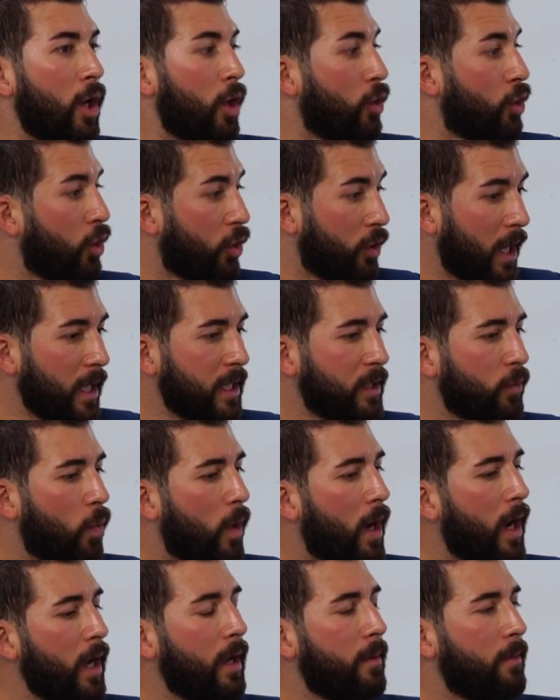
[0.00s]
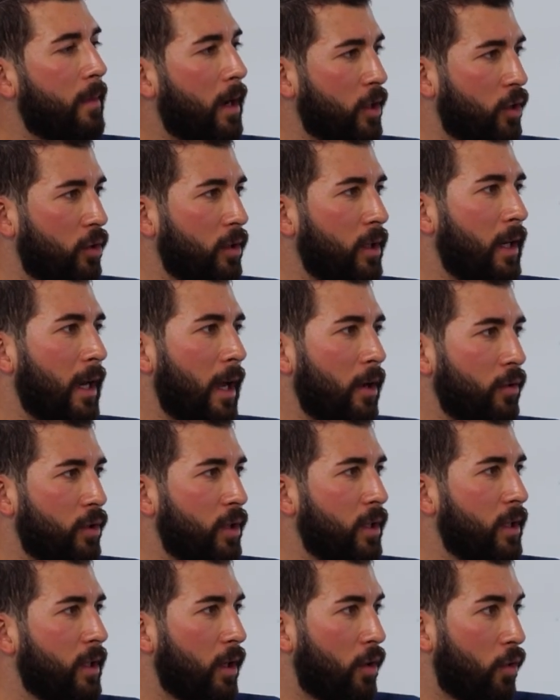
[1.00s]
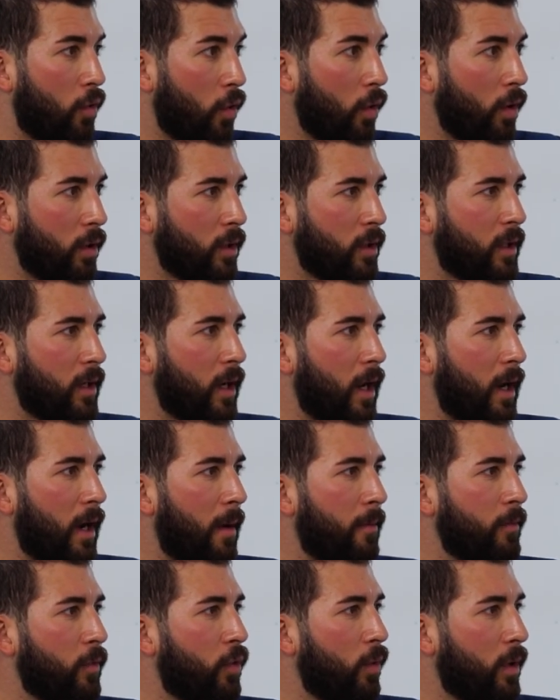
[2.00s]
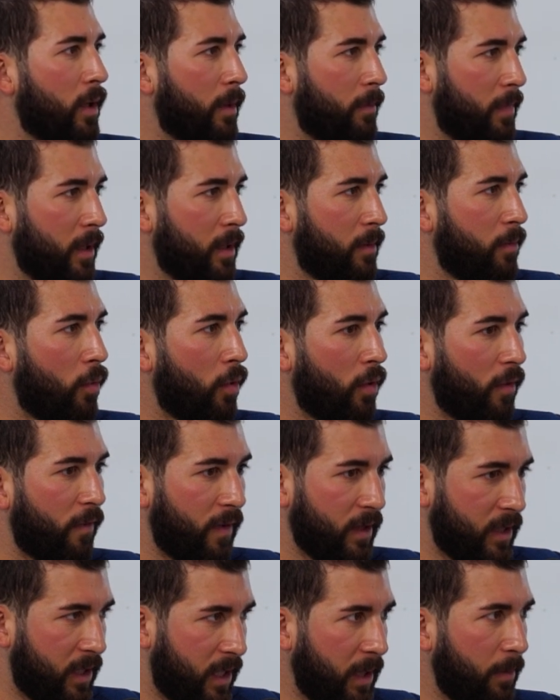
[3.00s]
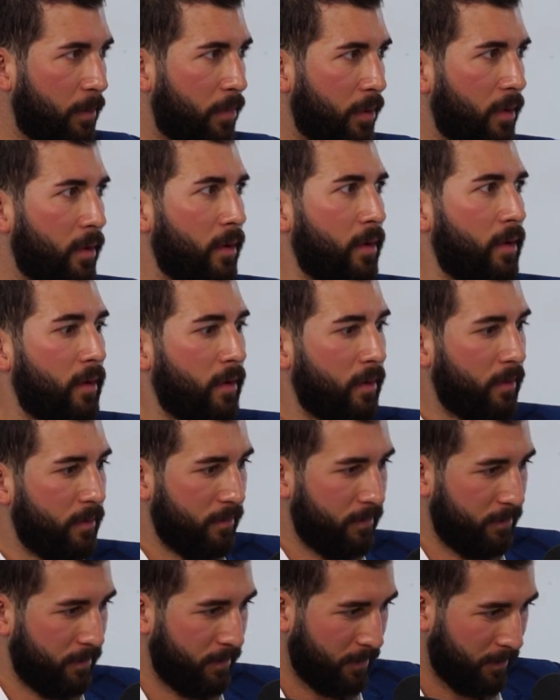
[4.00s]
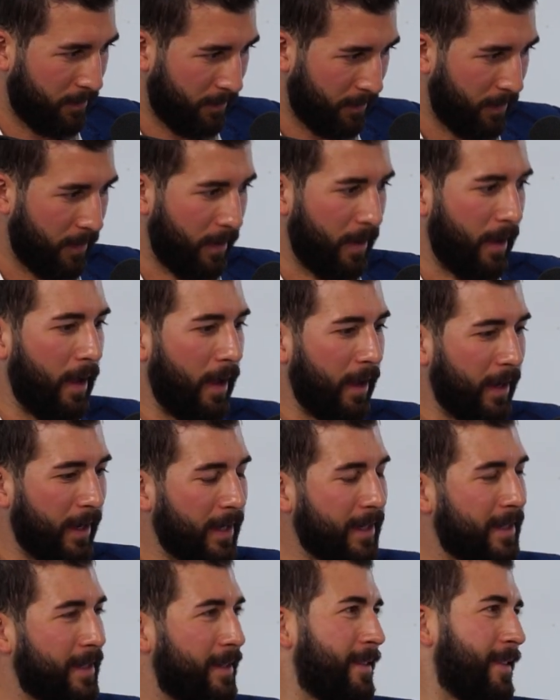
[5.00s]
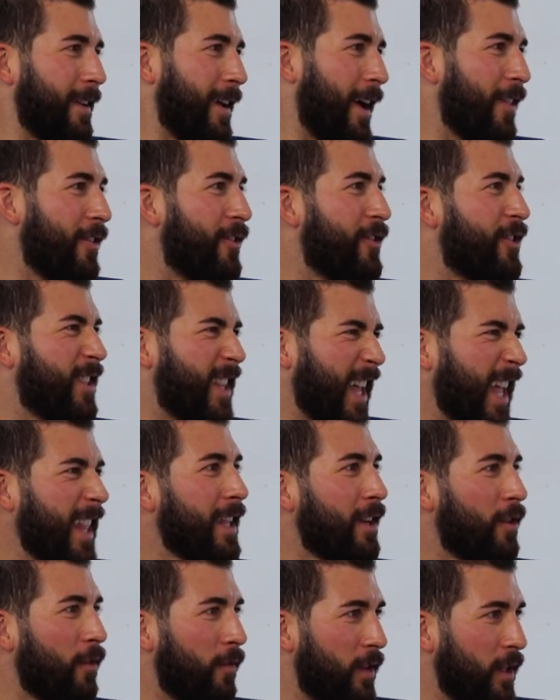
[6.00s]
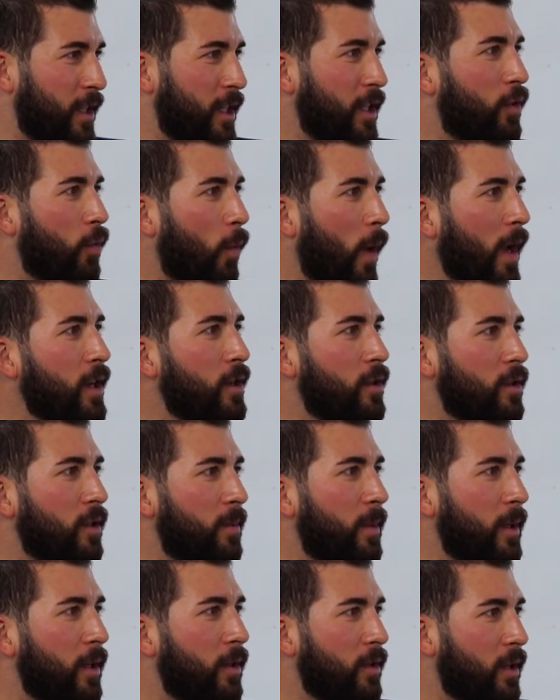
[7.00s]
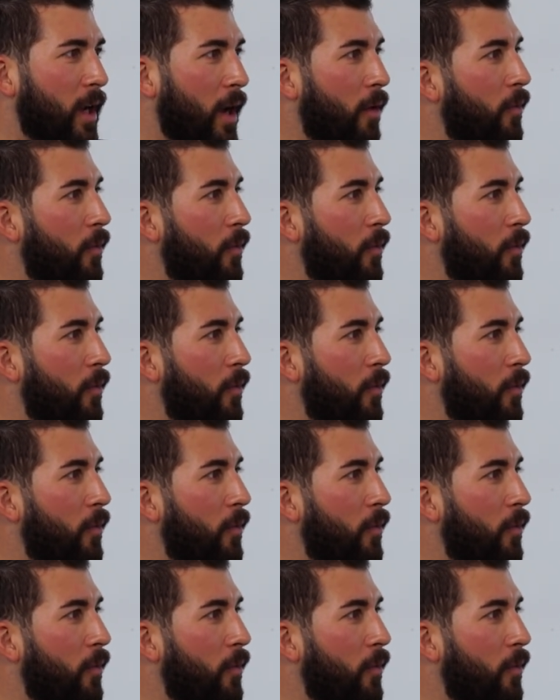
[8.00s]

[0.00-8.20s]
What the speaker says: So that's why I'm actually launching the course, and I'm doing a bit more of a deeper, I guess, understanding of the situations, because I